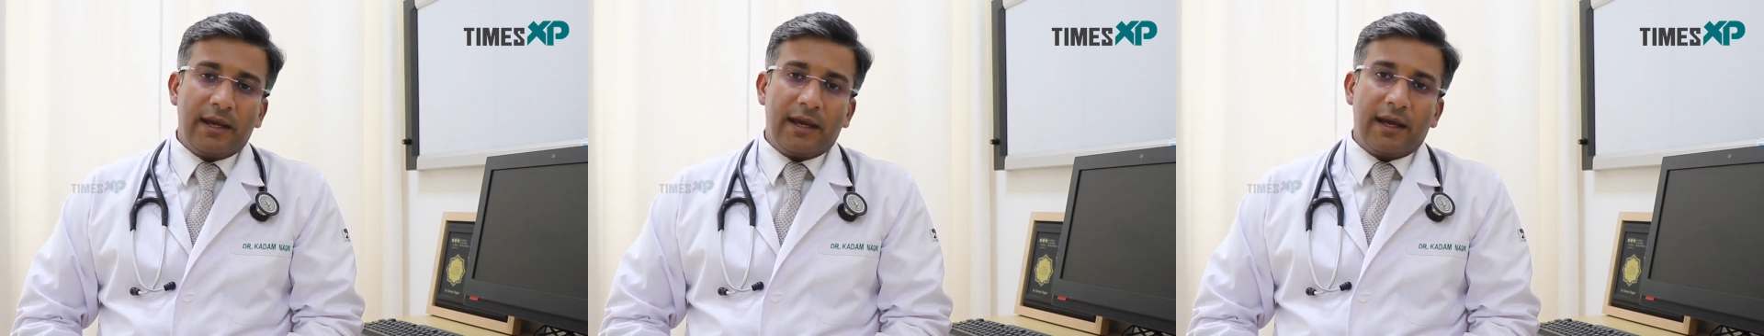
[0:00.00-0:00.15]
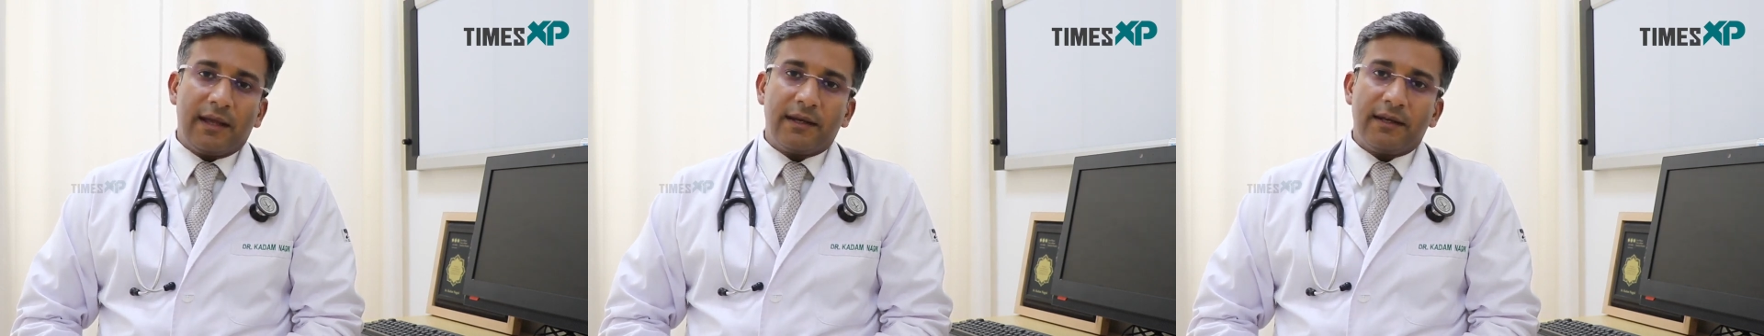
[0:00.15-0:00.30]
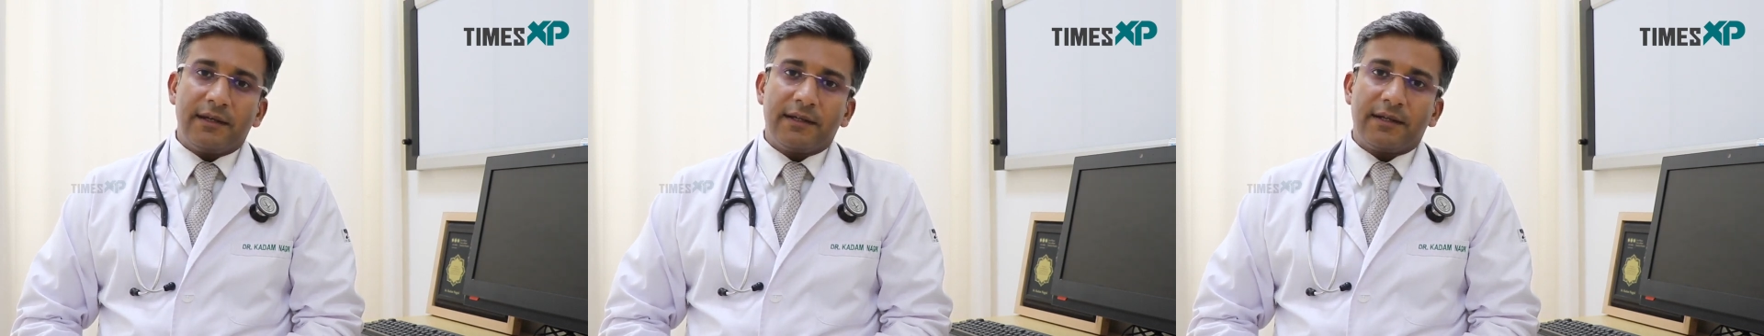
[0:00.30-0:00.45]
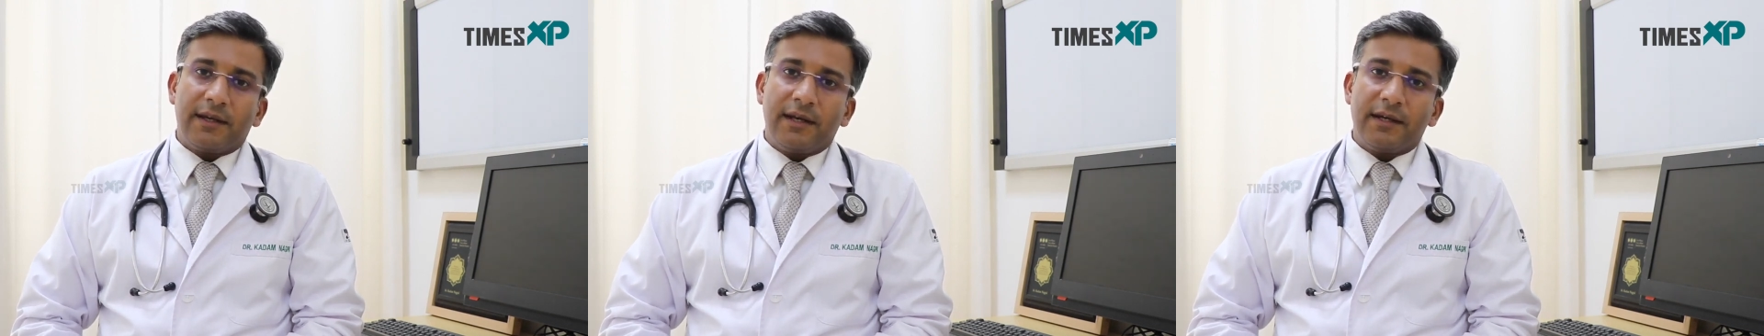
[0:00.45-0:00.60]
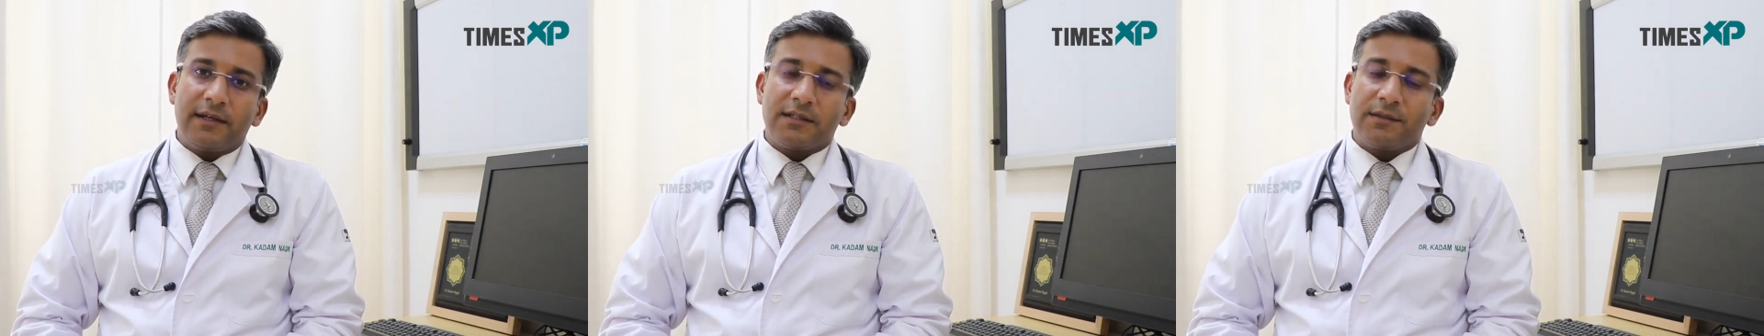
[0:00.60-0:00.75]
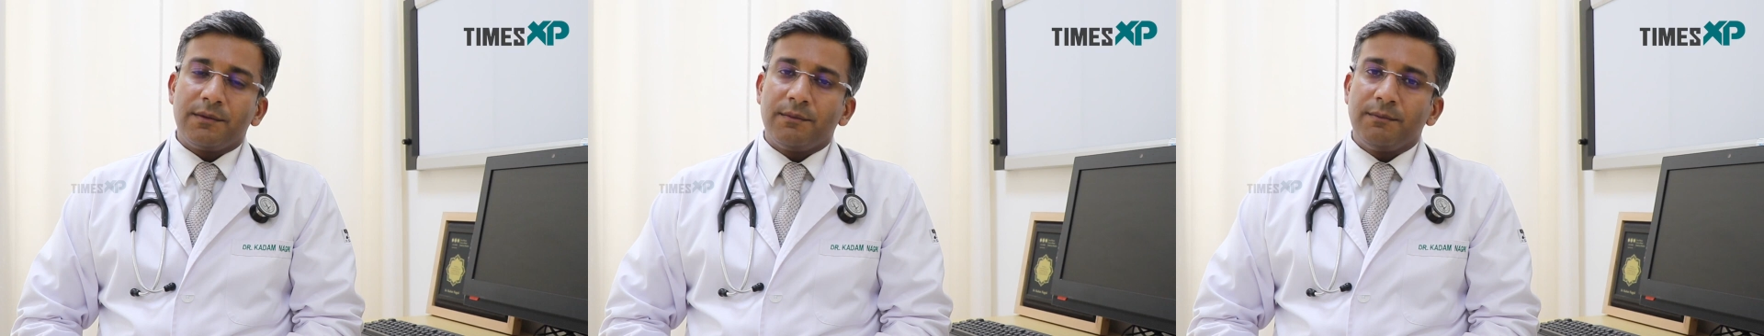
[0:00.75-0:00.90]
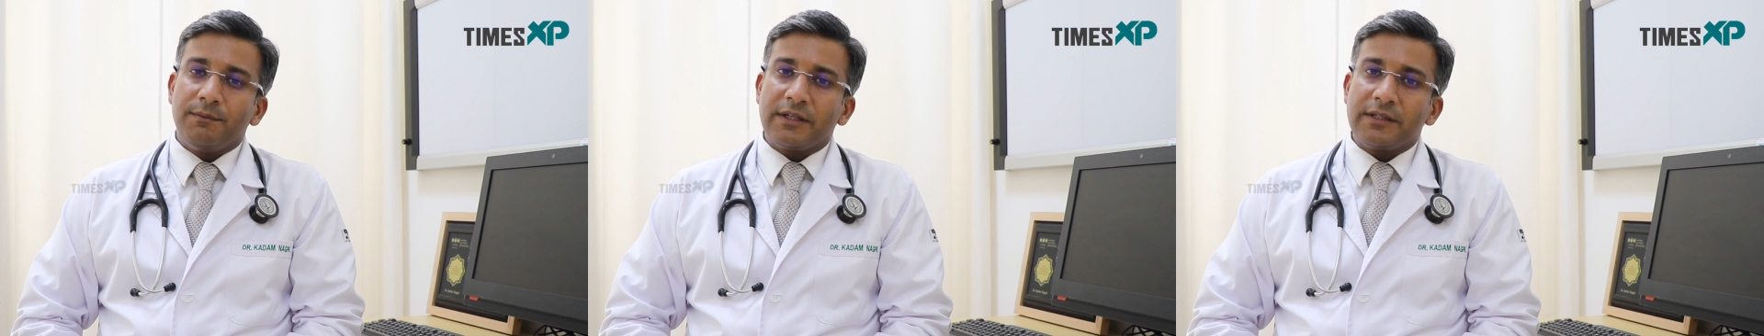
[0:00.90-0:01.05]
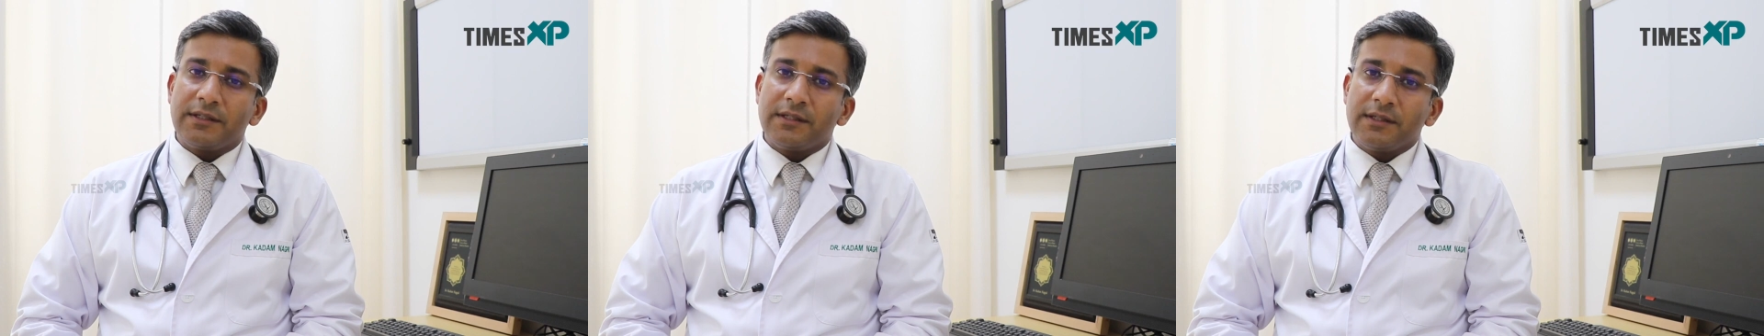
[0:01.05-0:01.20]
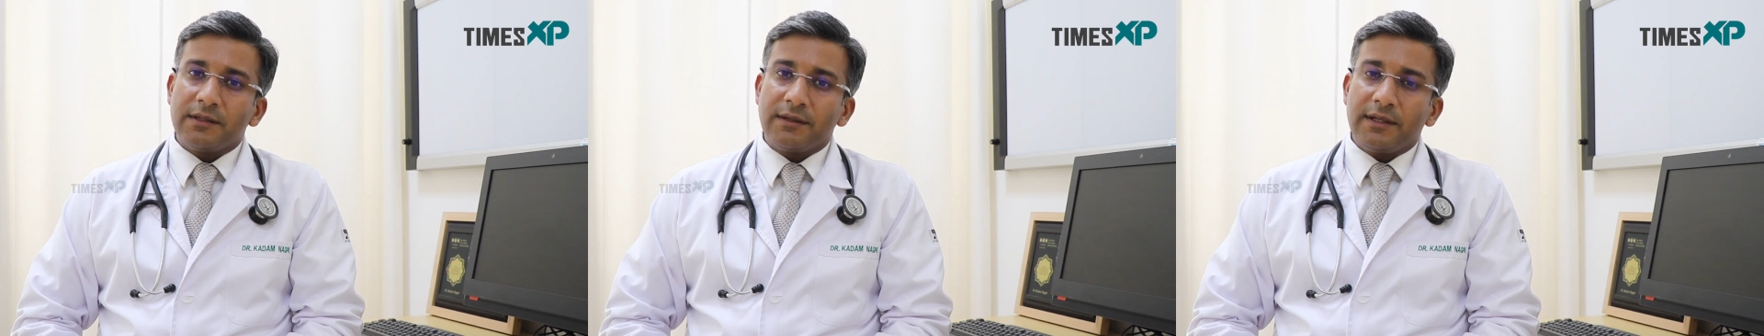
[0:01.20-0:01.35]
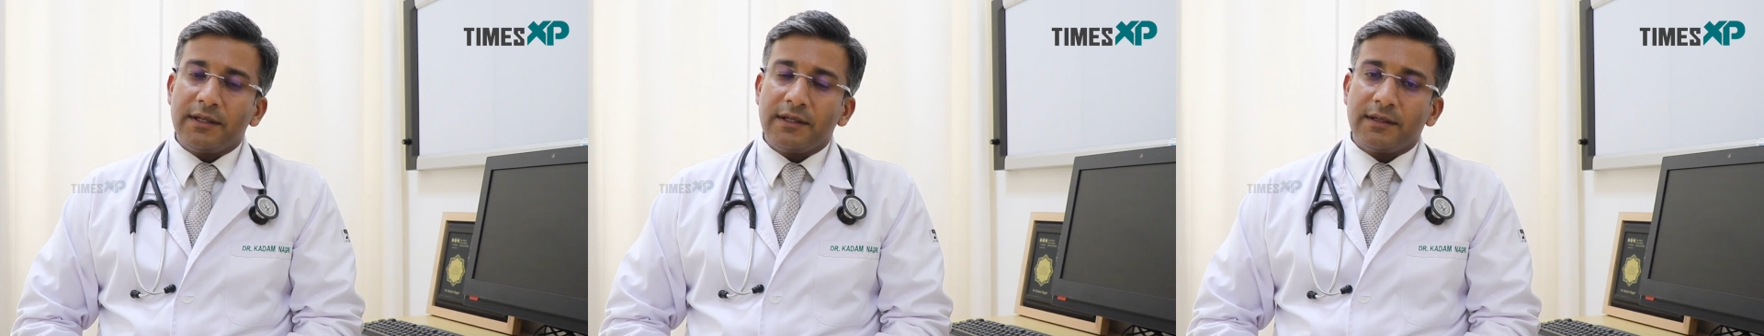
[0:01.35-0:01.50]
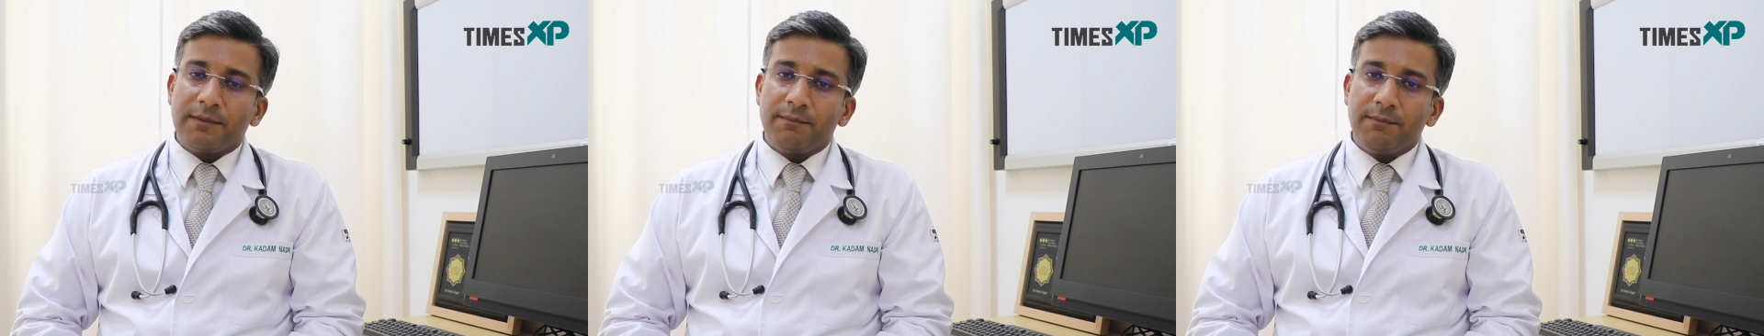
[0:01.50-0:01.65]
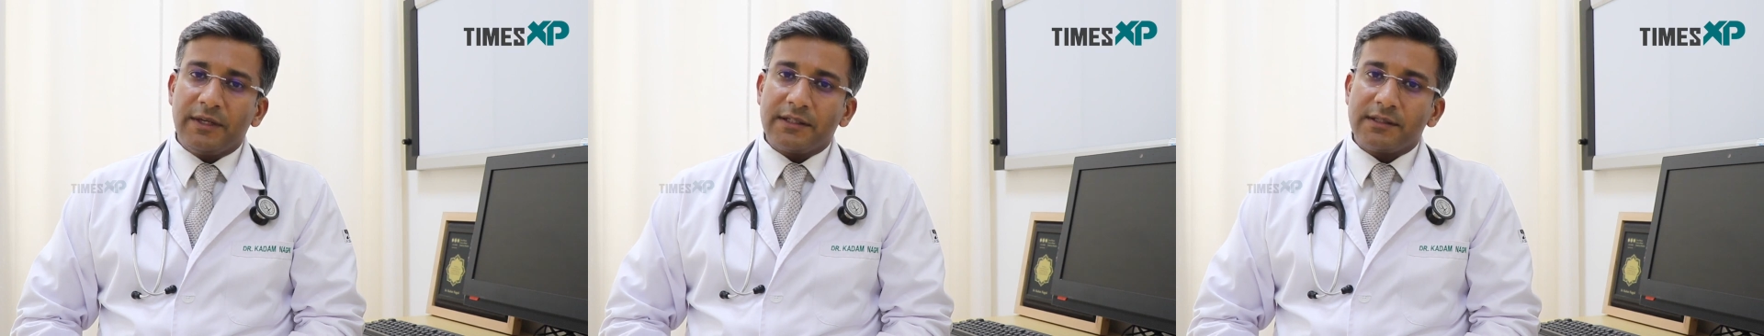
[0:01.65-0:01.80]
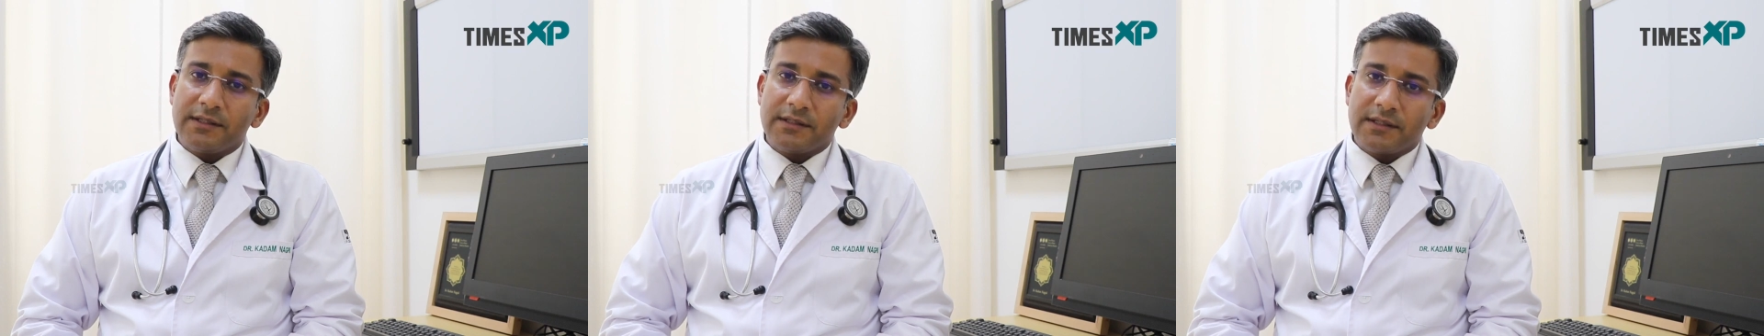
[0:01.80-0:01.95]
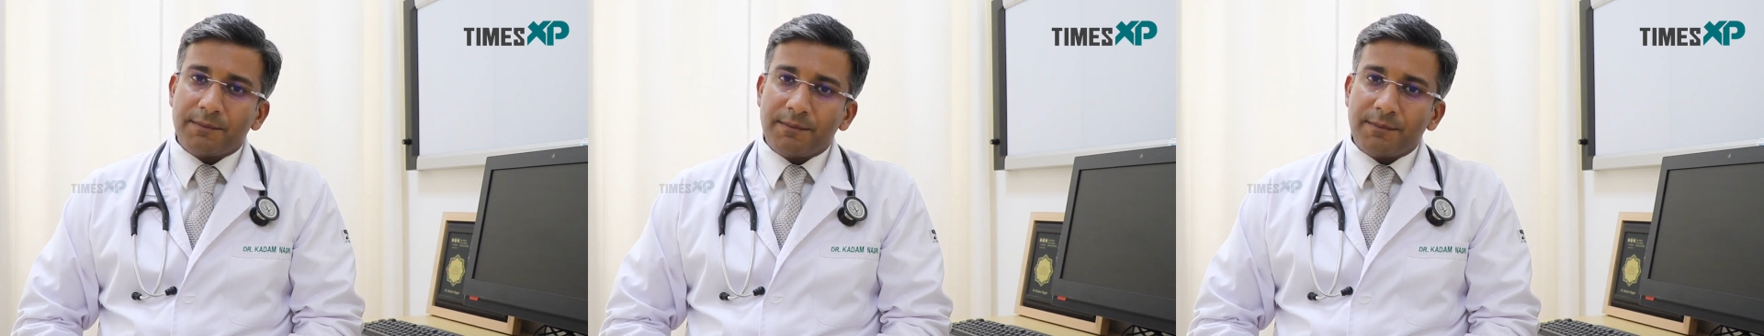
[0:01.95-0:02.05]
and it mixes